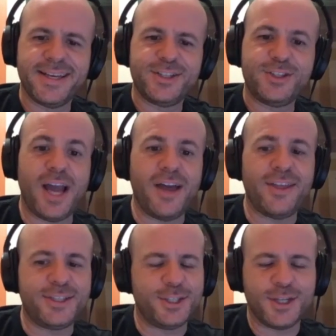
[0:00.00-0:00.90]
She, I
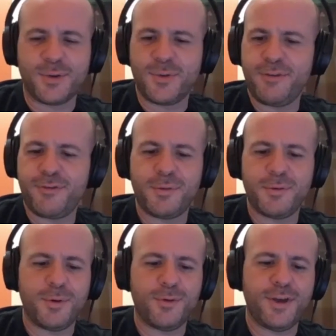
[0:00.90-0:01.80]
think she took away from the
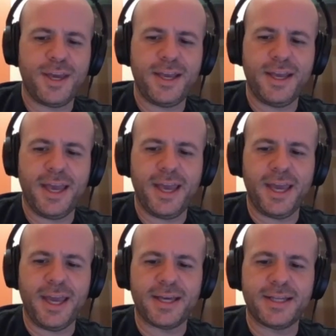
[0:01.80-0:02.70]
movie,
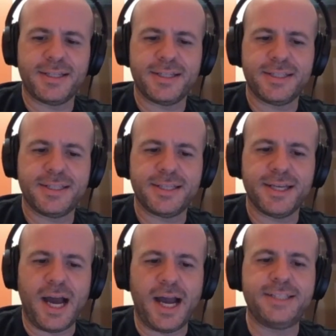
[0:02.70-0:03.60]
and
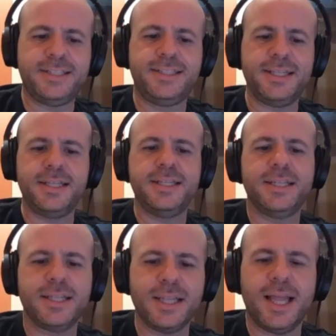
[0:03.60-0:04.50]
I didn't
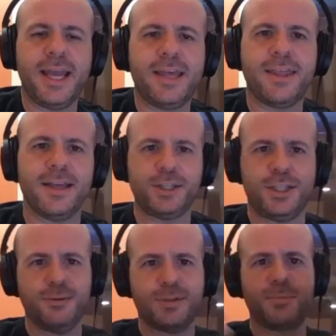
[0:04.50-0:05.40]
like that
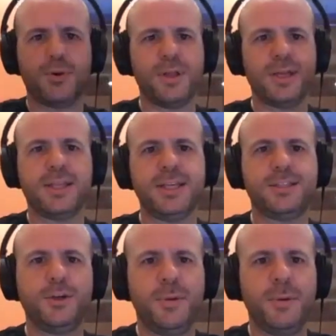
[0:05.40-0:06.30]
she was pulling these
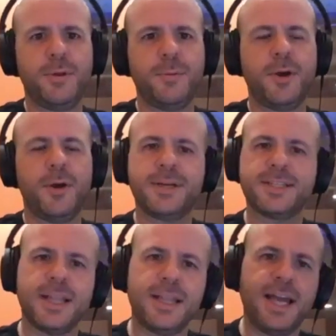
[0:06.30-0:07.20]
two people apart because
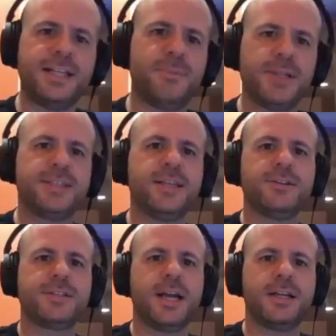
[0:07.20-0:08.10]
I liked Ben
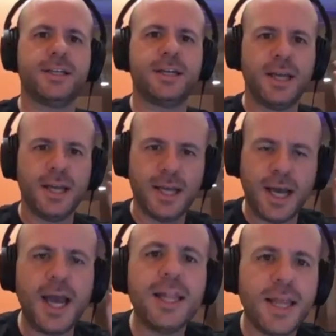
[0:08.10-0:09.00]
Stiller's character.
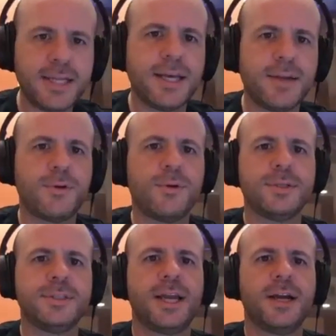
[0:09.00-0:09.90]
I liked Edward
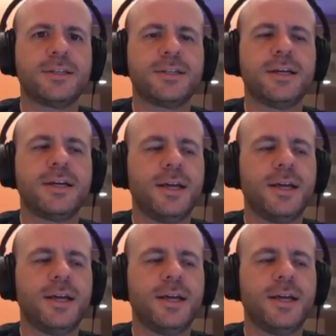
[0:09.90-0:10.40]
Norton's character.